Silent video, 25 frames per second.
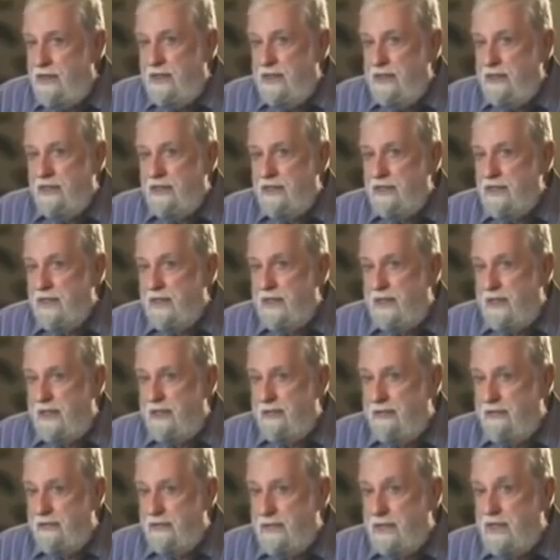in the English
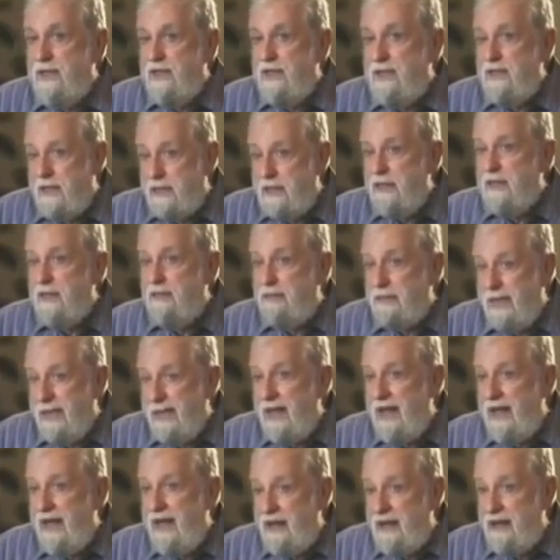language, and I think it
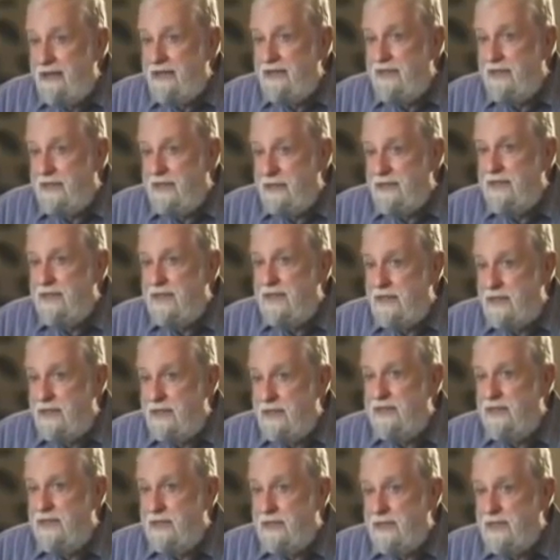applies to the
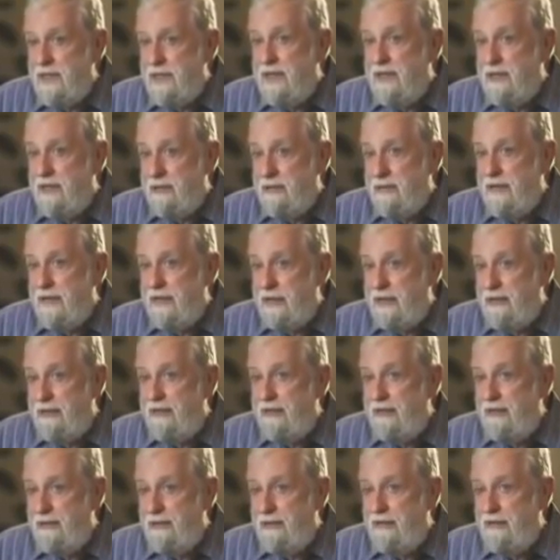sadistic psychopath.
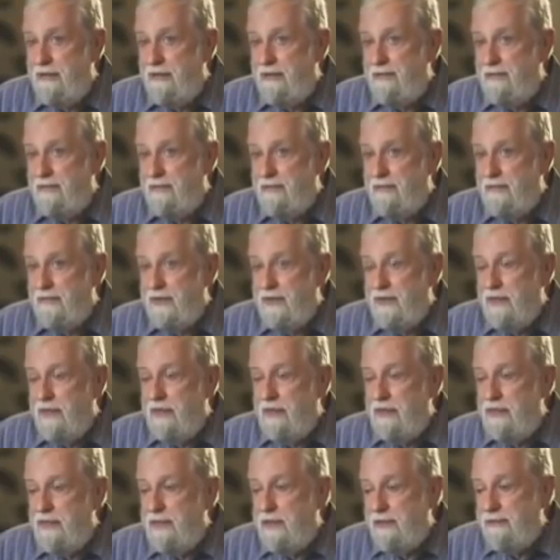
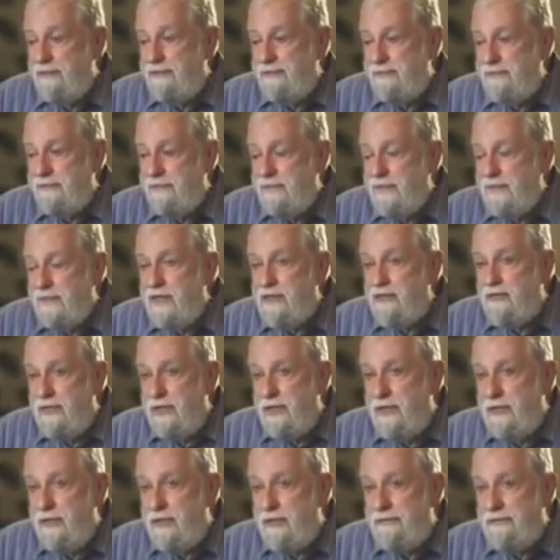So it's
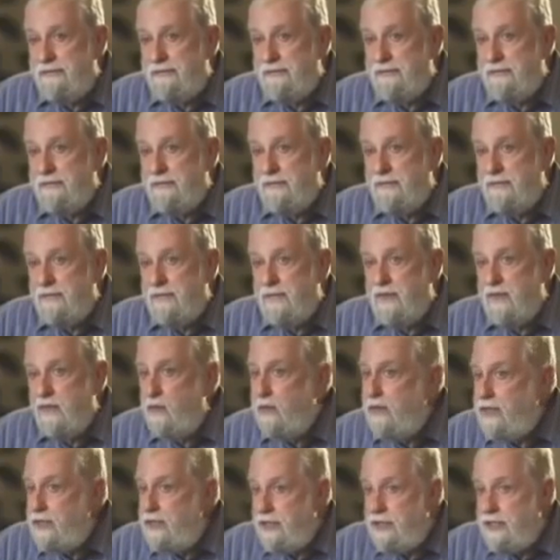real.
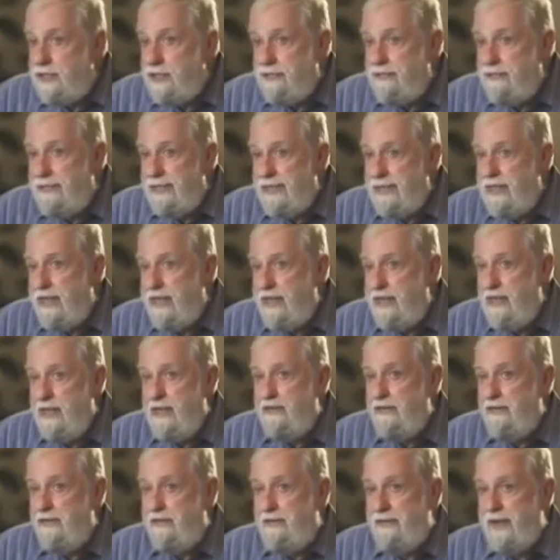We shouldn't be
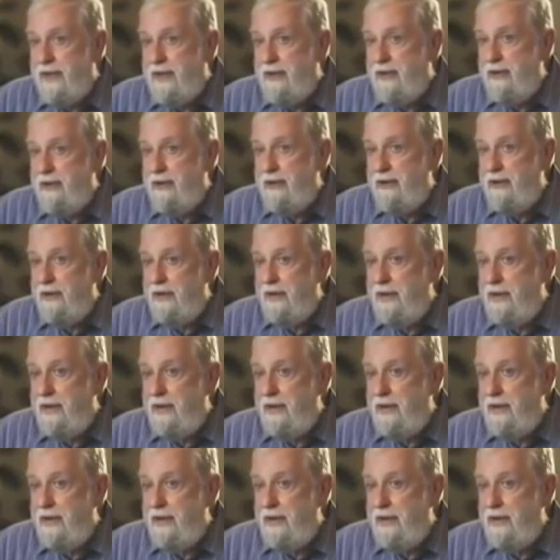naive about it.